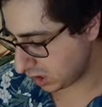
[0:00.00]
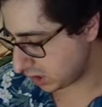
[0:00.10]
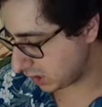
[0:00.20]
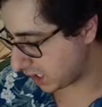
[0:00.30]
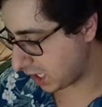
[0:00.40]

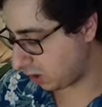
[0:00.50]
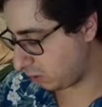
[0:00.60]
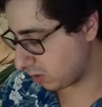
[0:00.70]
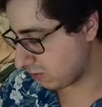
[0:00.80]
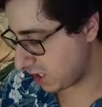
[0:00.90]
Pull it
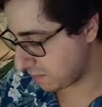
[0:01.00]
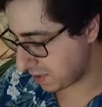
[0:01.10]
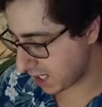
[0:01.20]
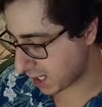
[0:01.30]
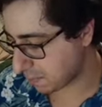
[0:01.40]
out.
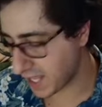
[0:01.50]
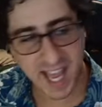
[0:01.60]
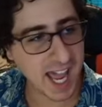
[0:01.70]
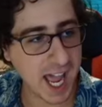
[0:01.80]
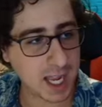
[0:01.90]
Green
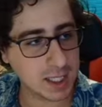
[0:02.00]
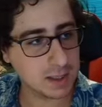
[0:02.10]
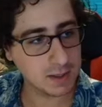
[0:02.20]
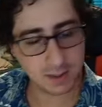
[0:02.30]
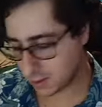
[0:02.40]
backpack.